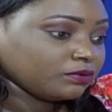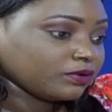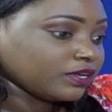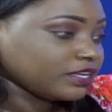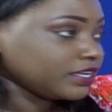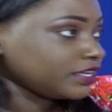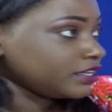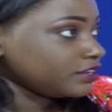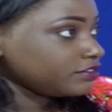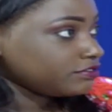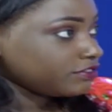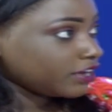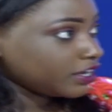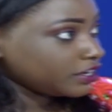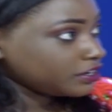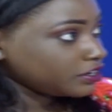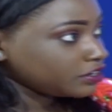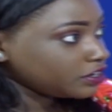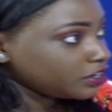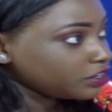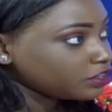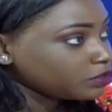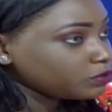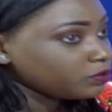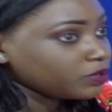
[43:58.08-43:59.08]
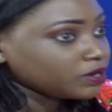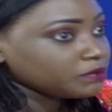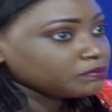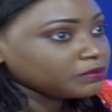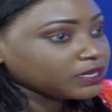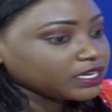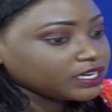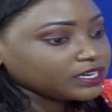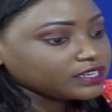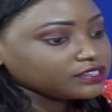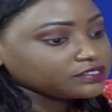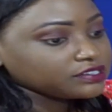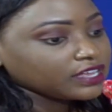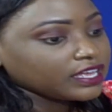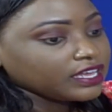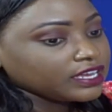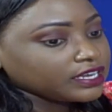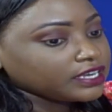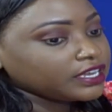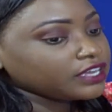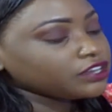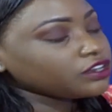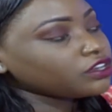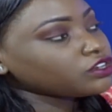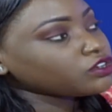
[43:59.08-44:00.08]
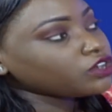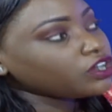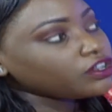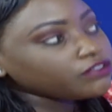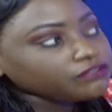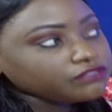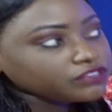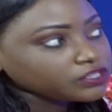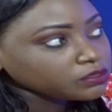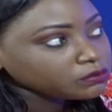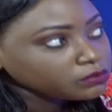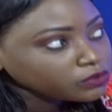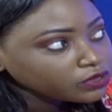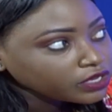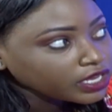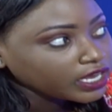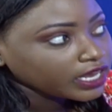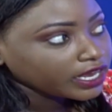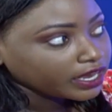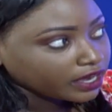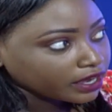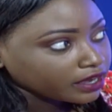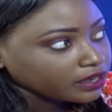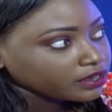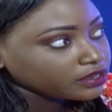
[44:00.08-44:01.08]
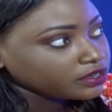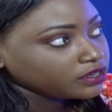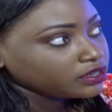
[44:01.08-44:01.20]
one, they'll find another one because they're not comfortable here.